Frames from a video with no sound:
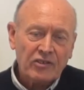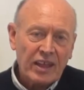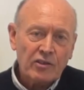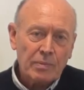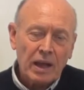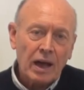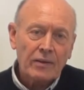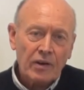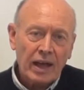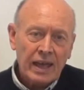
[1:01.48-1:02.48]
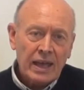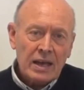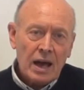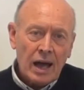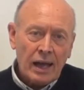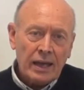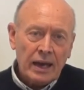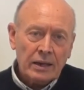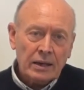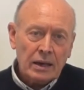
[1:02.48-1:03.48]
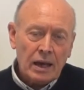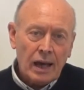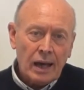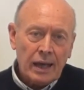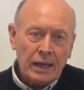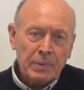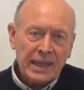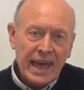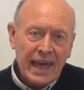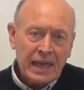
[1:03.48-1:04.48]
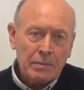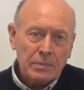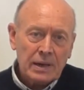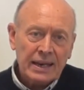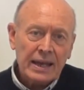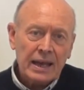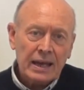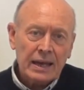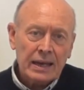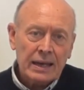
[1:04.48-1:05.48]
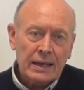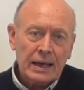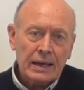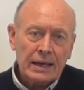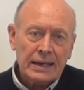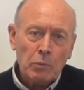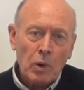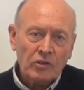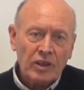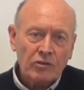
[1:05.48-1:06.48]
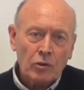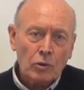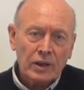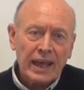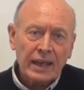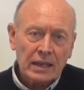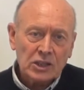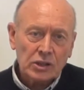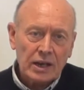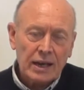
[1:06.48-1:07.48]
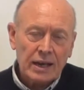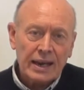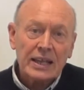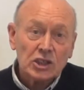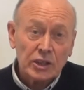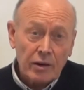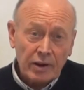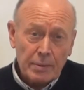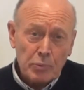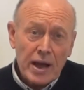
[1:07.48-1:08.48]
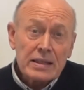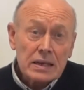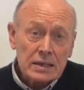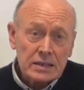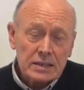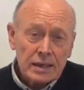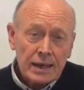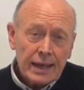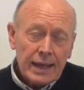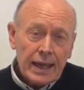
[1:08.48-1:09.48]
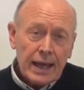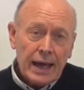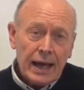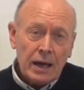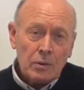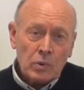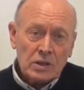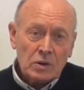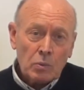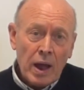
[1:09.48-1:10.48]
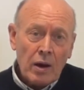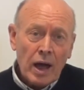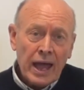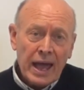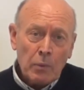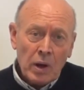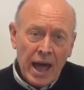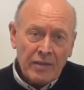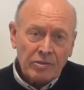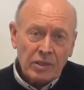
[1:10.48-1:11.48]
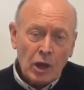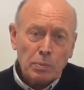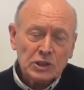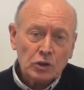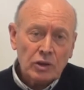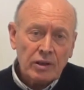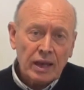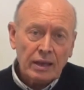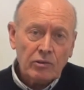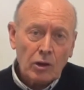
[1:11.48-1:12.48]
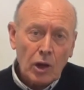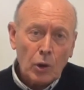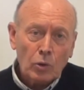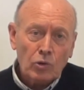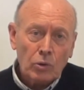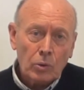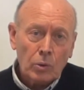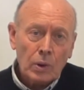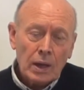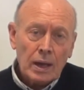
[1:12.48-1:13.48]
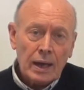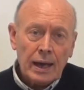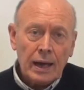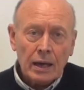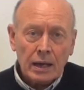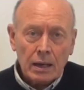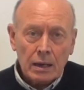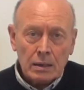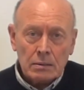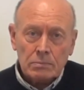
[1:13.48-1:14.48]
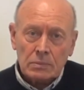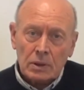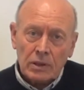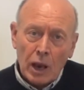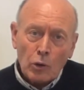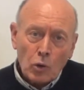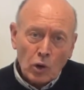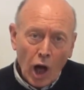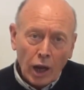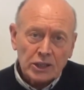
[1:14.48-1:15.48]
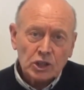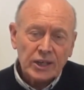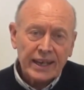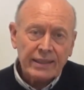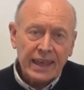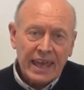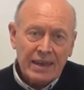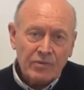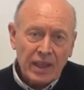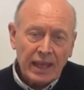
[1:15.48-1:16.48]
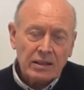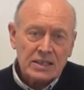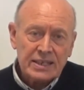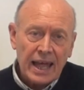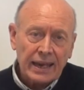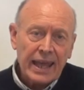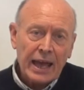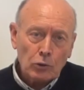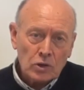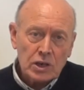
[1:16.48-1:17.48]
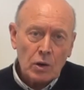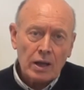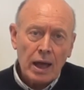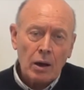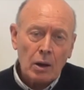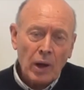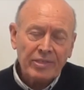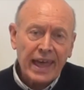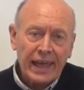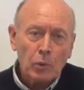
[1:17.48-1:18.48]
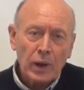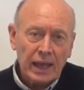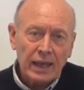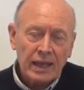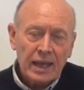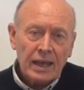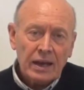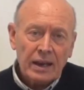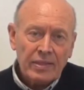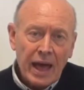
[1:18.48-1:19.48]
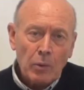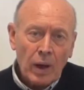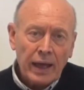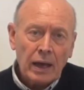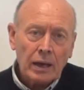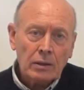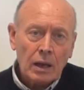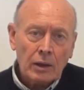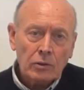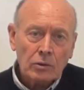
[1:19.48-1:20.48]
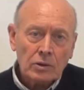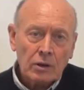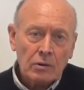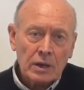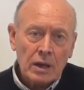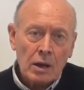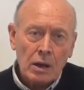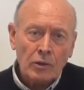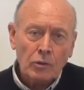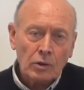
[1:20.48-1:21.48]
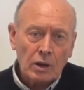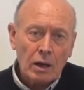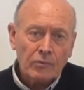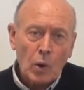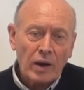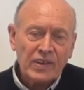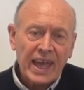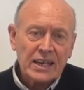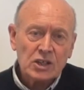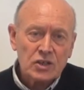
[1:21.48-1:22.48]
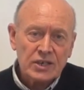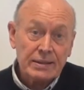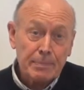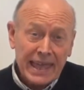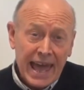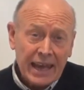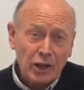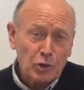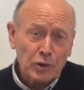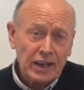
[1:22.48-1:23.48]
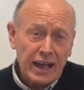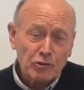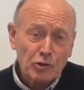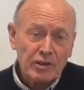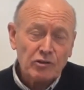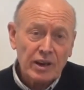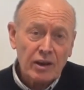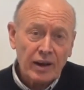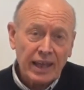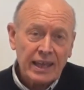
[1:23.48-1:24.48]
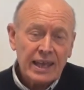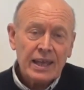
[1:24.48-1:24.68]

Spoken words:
stage of my life. I became what is called in English an engineering apprentice, where I had the opportunity to go to the local college in the evening to study, and also one day a week. And in that way, I took qualifications in mechanical and electrical engineering.